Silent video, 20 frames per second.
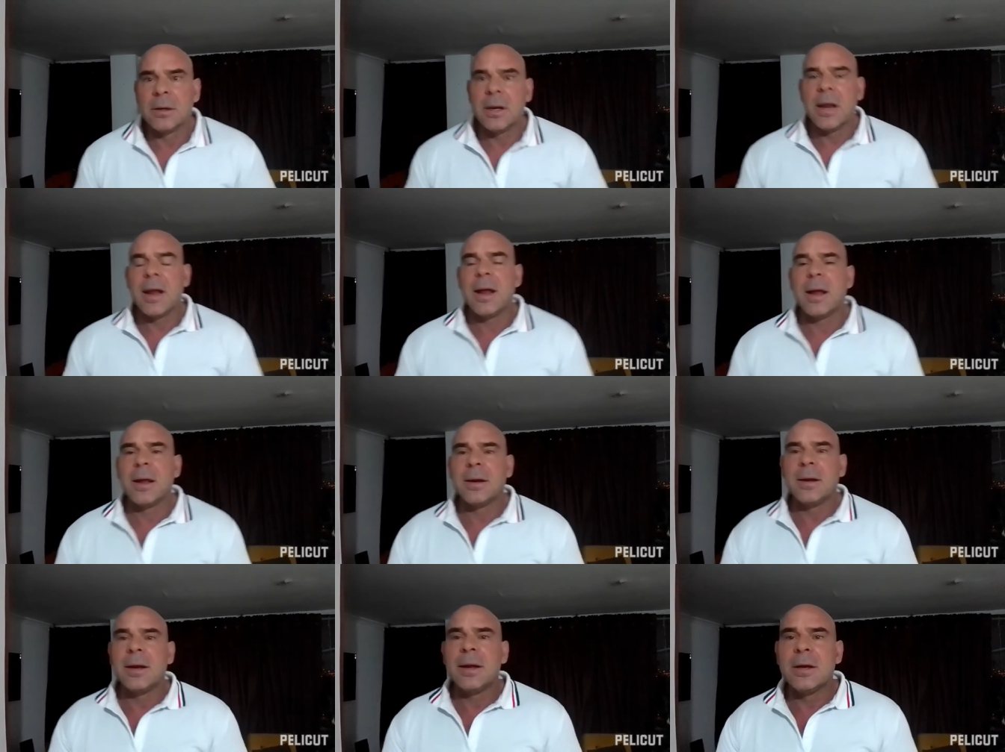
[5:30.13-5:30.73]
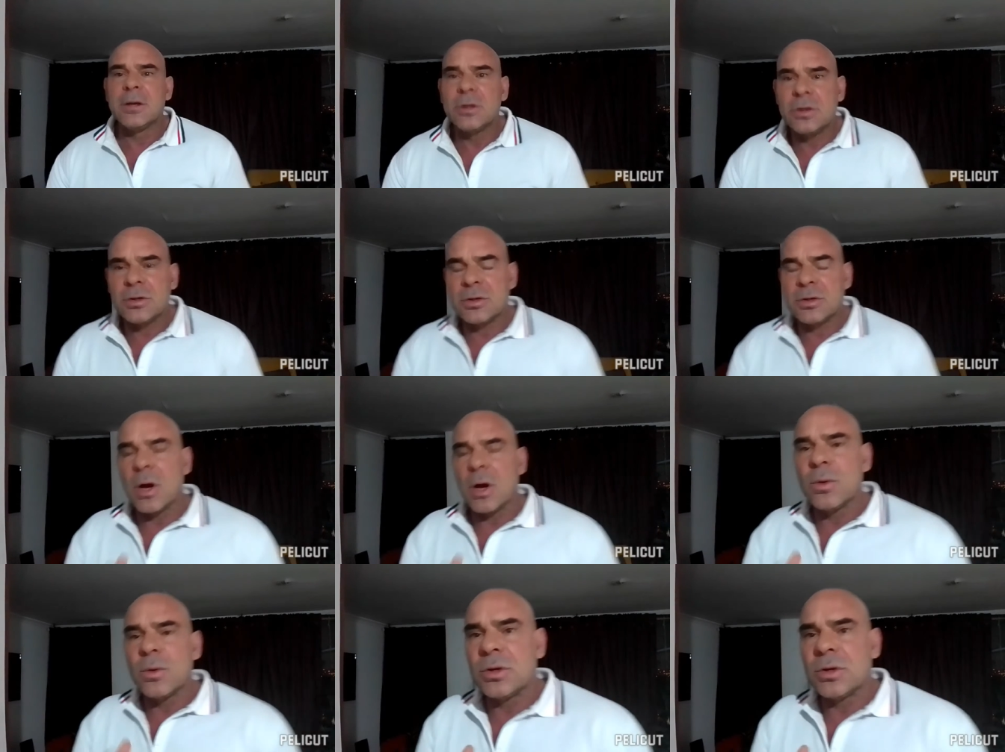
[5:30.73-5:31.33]
And in
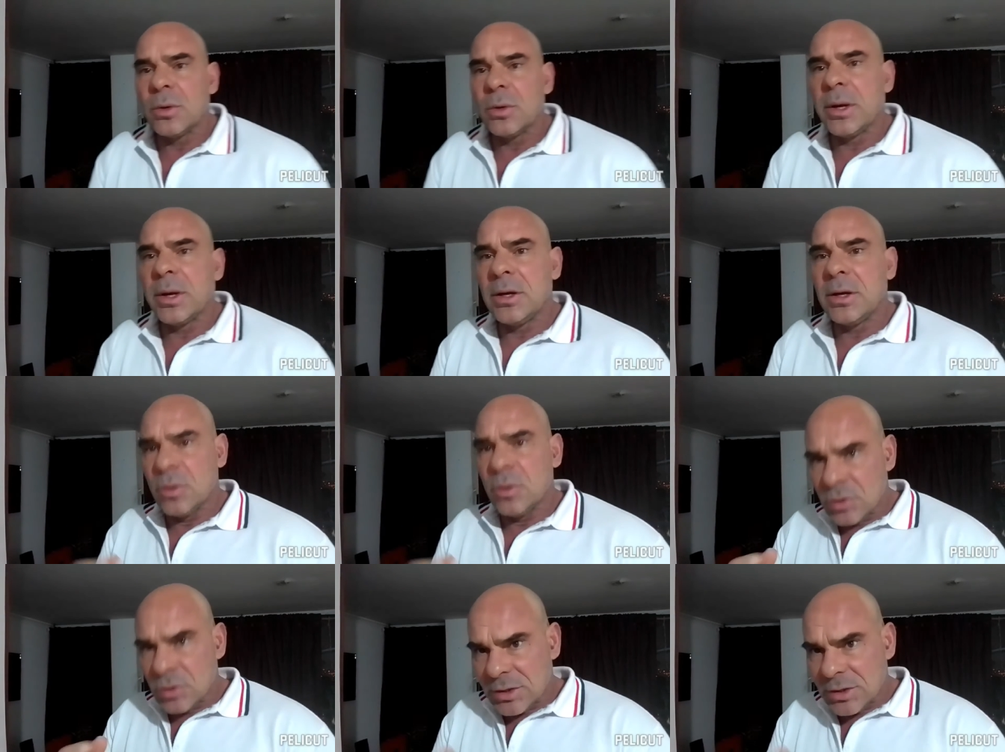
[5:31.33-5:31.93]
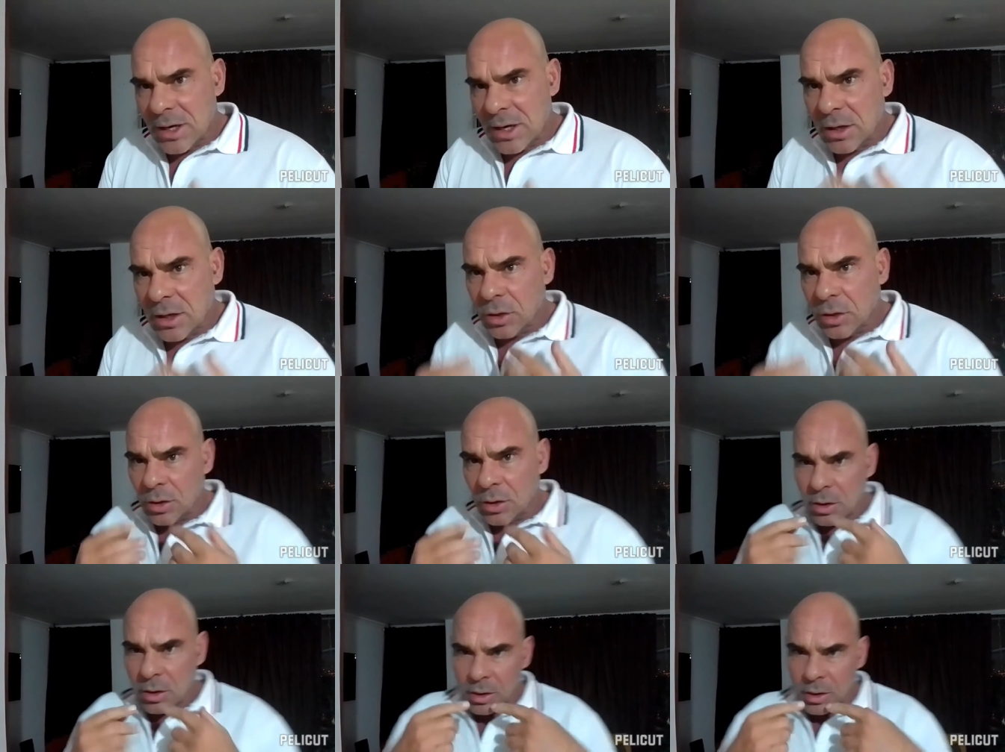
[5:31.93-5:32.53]
so doing, you sync
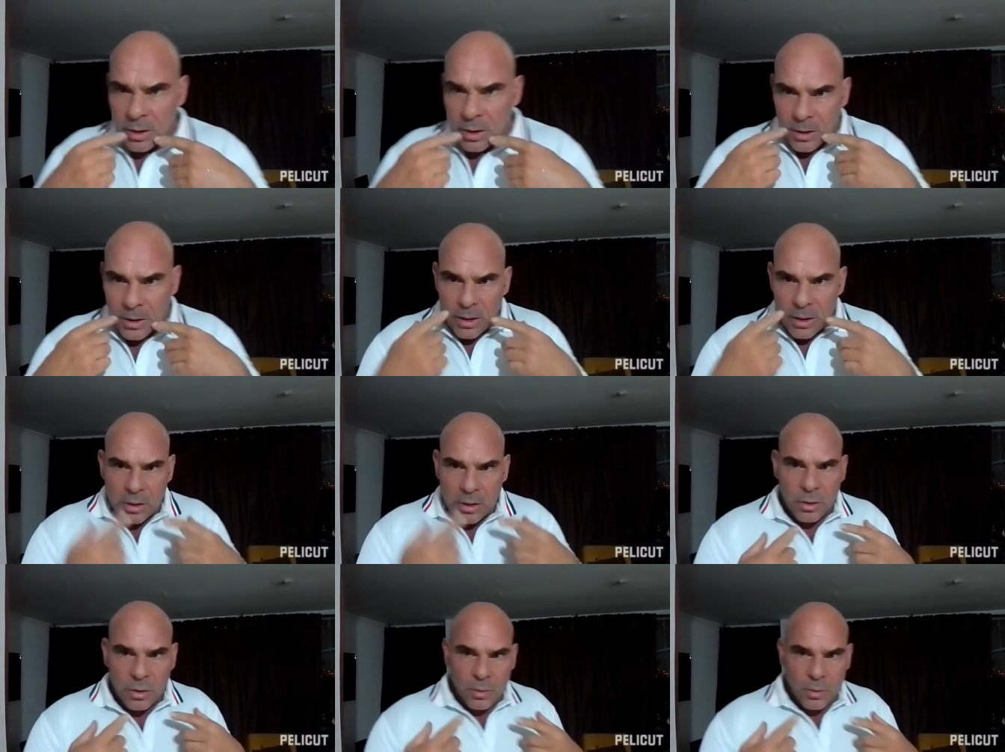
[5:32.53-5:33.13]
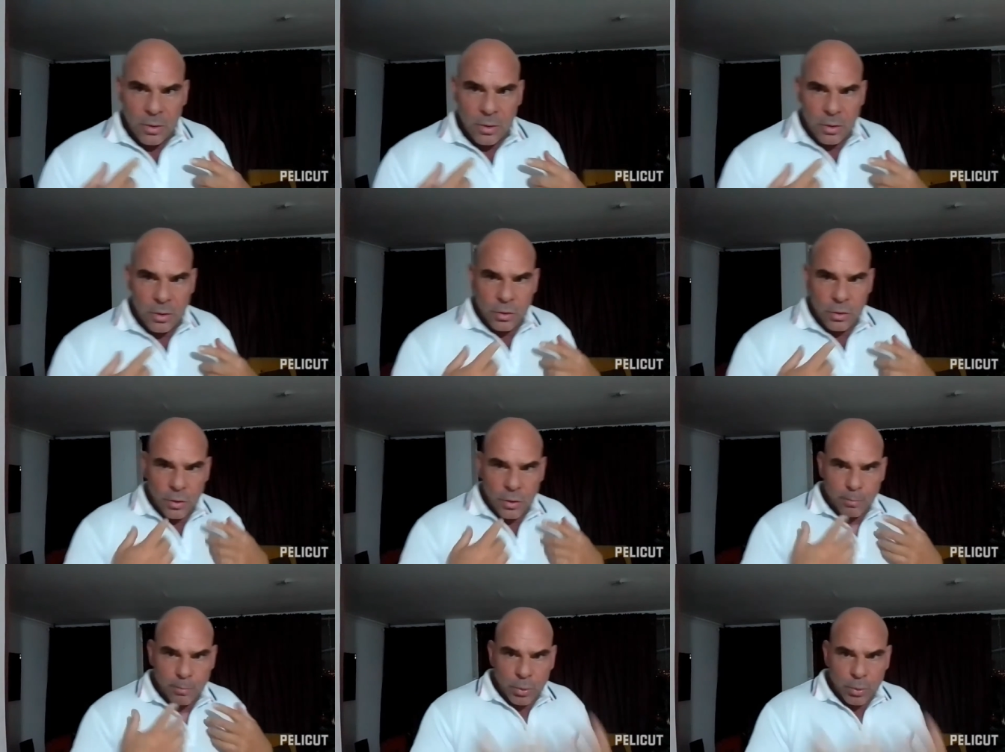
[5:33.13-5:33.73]
your
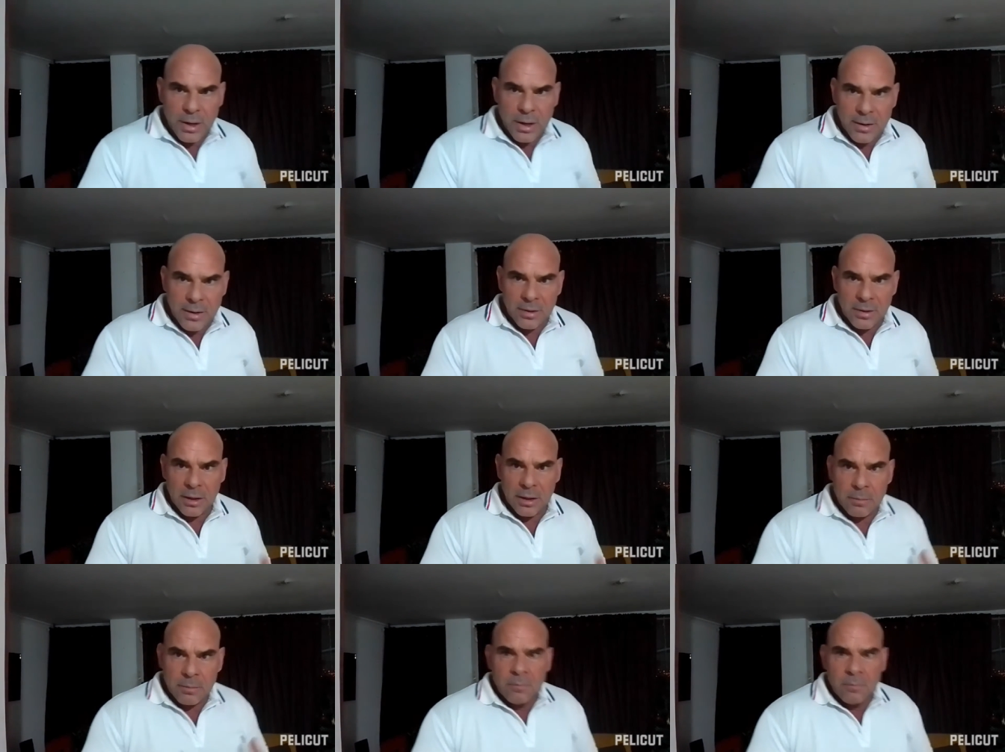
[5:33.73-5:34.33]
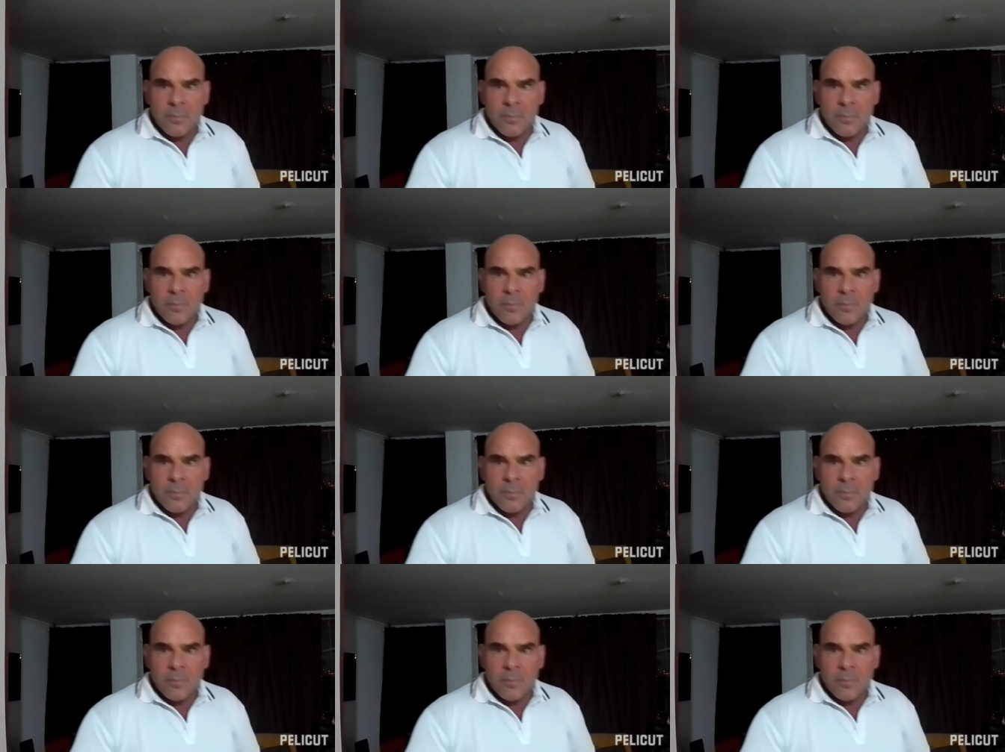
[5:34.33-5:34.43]
breathing.